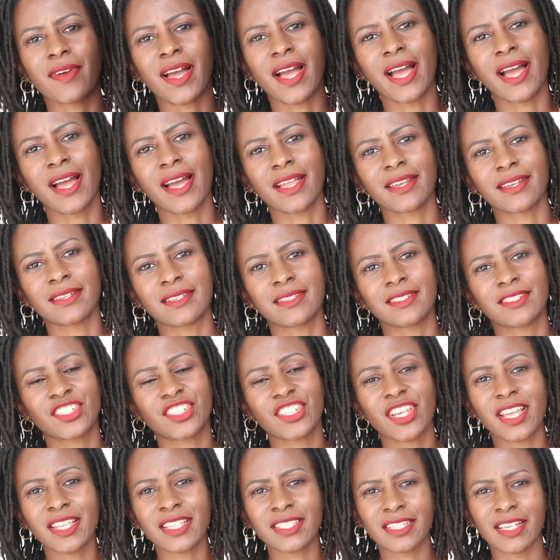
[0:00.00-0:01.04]
and
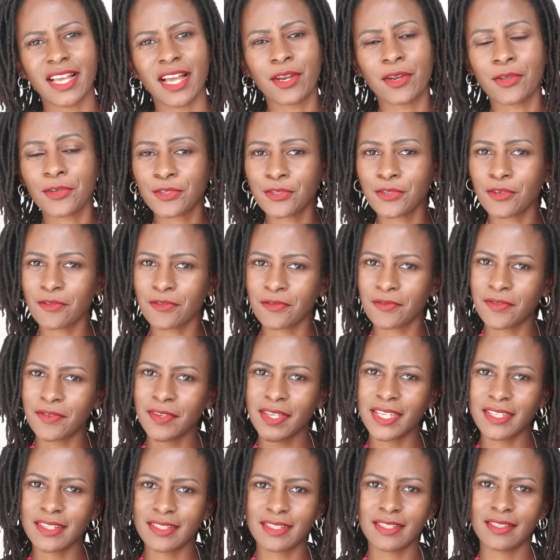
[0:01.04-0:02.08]
changing a lot of
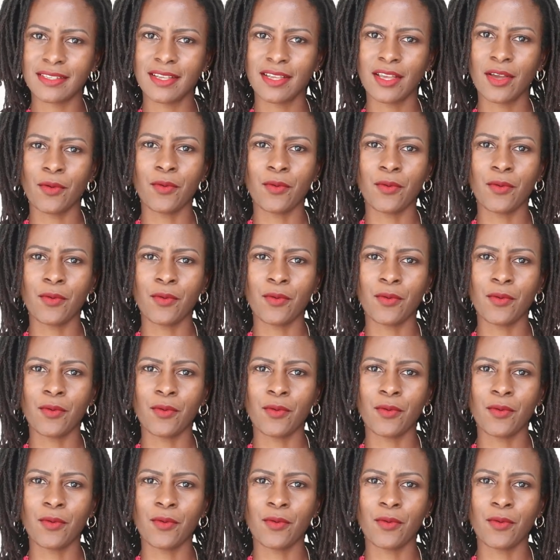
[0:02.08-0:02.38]
fit